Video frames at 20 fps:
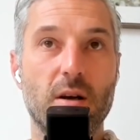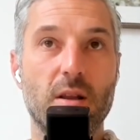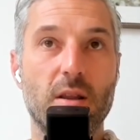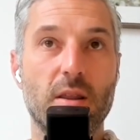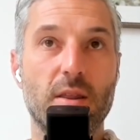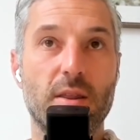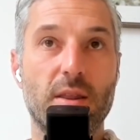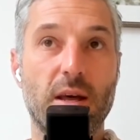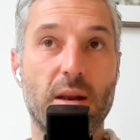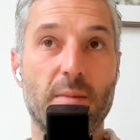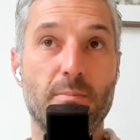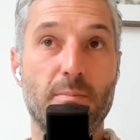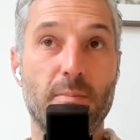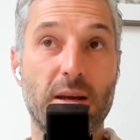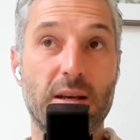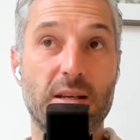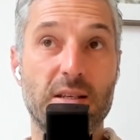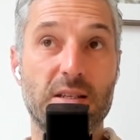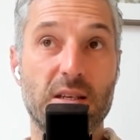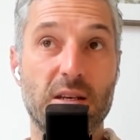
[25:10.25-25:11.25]
that
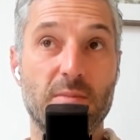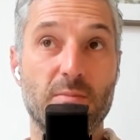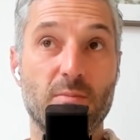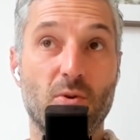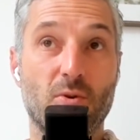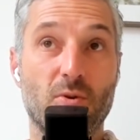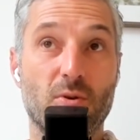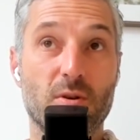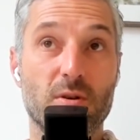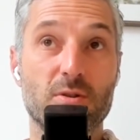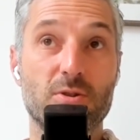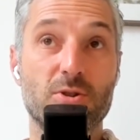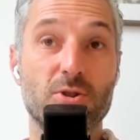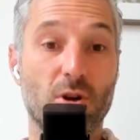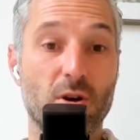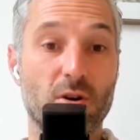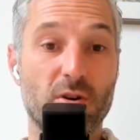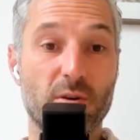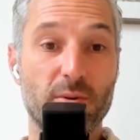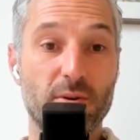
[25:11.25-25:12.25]
makes it more
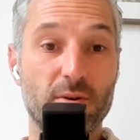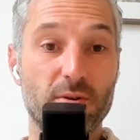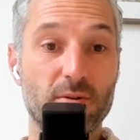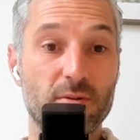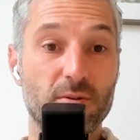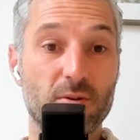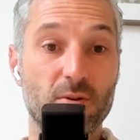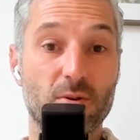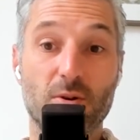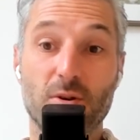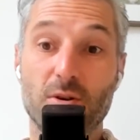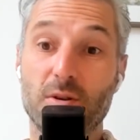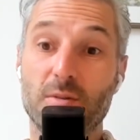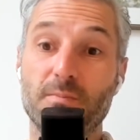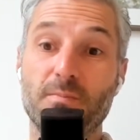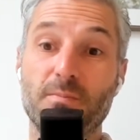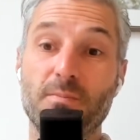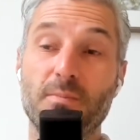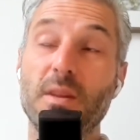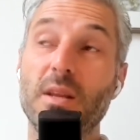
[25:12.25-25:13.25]
tolerable, or
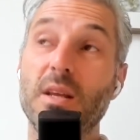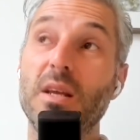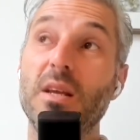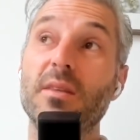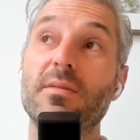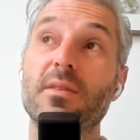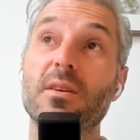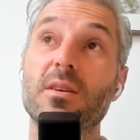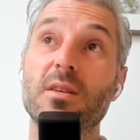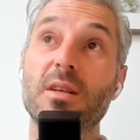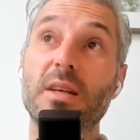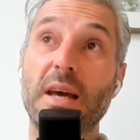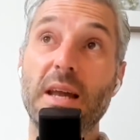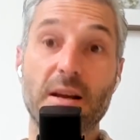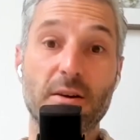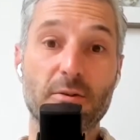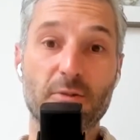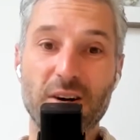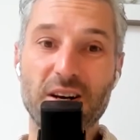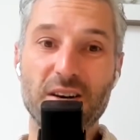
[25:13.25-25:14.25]
even
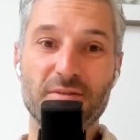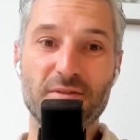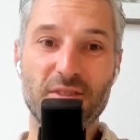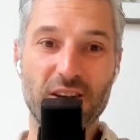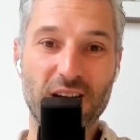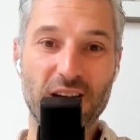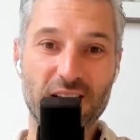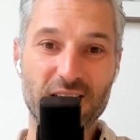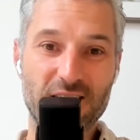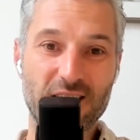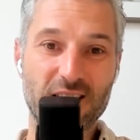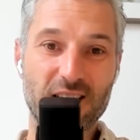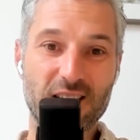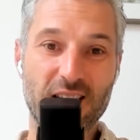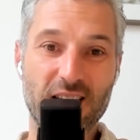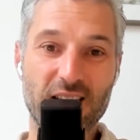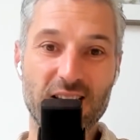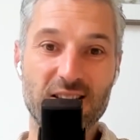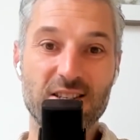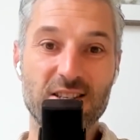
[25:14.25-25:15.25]
getting rid of the idea that
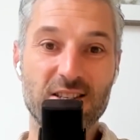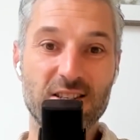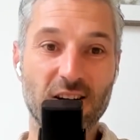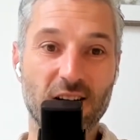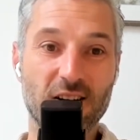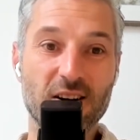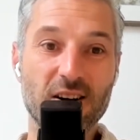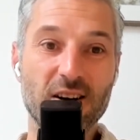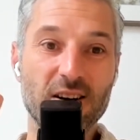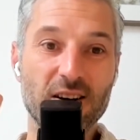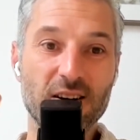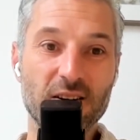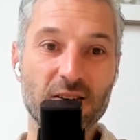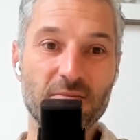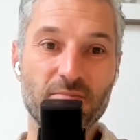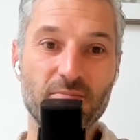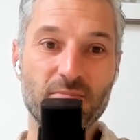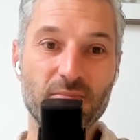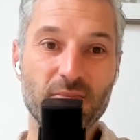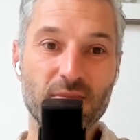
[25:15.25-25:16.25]
it's stuck,
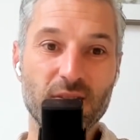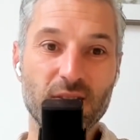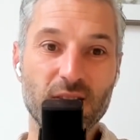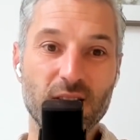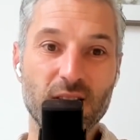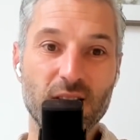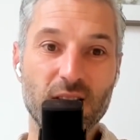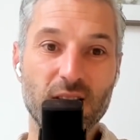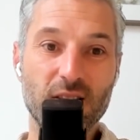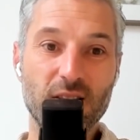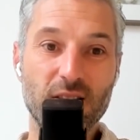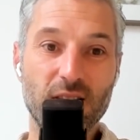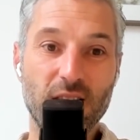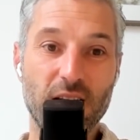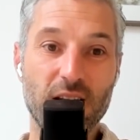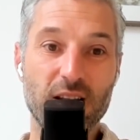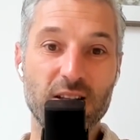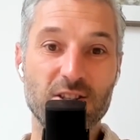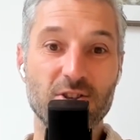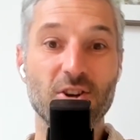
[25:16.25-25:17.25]
that
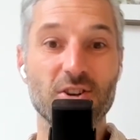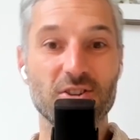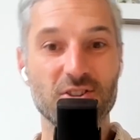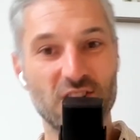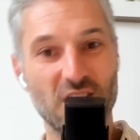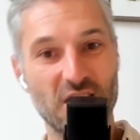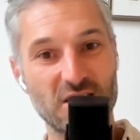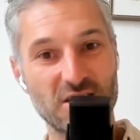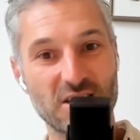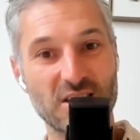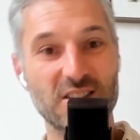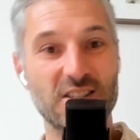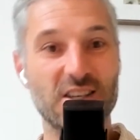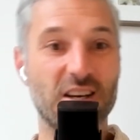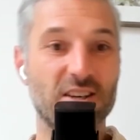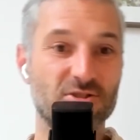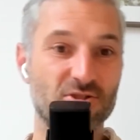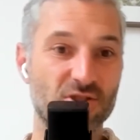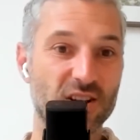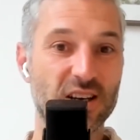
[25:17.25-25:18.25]
it's not changing. It's
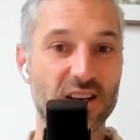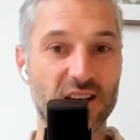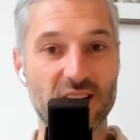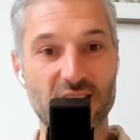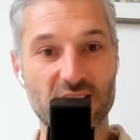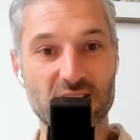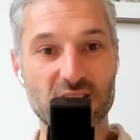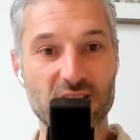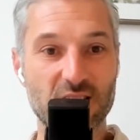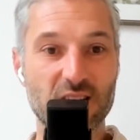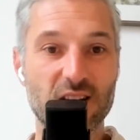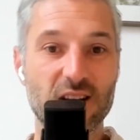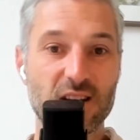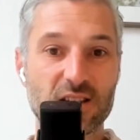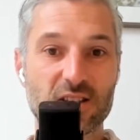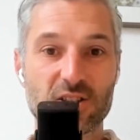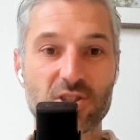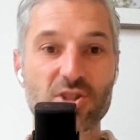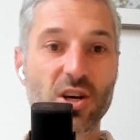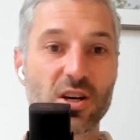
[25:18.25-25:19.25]
actually, it
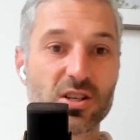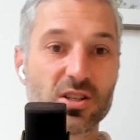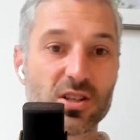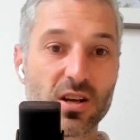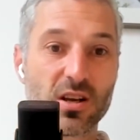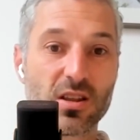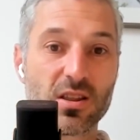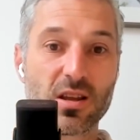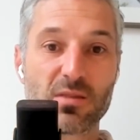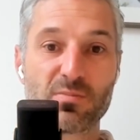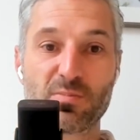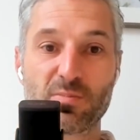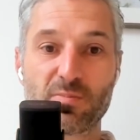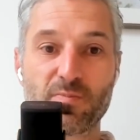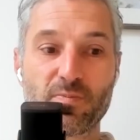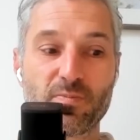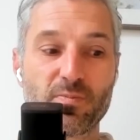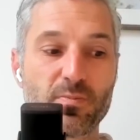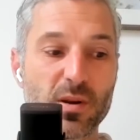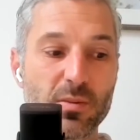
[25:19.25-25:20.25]
is changing, and that
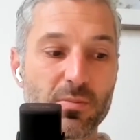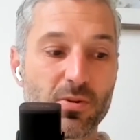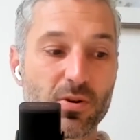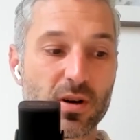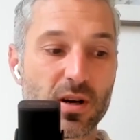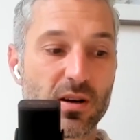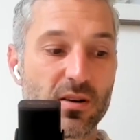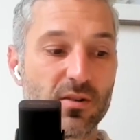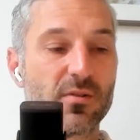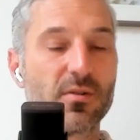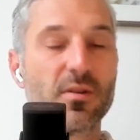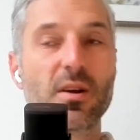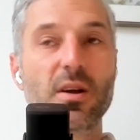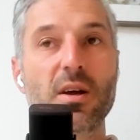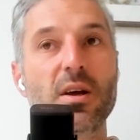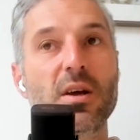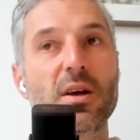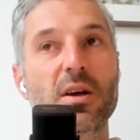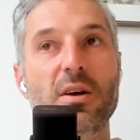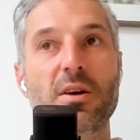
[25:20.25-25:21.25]
people can
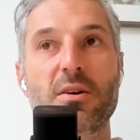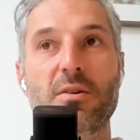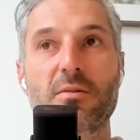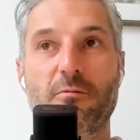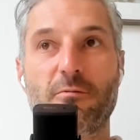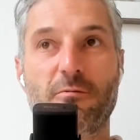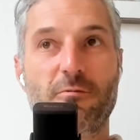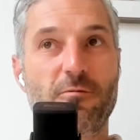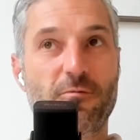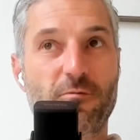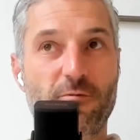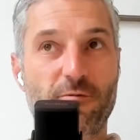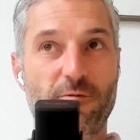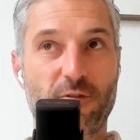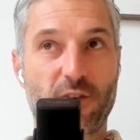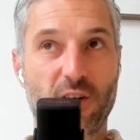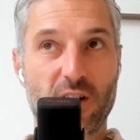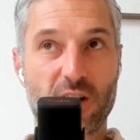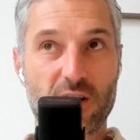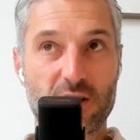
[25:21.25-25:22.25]

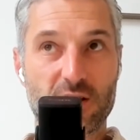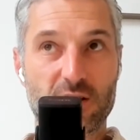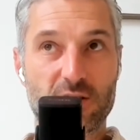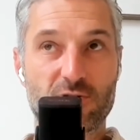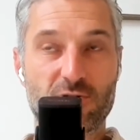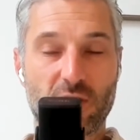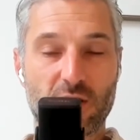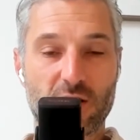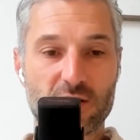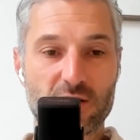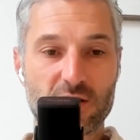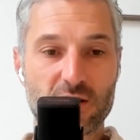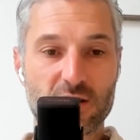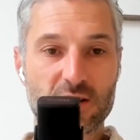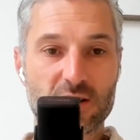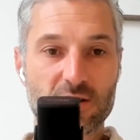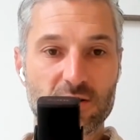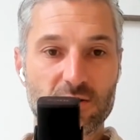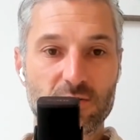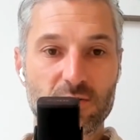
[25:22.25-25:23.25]
find strategies
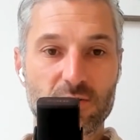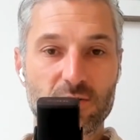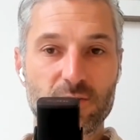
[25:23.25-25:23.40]
to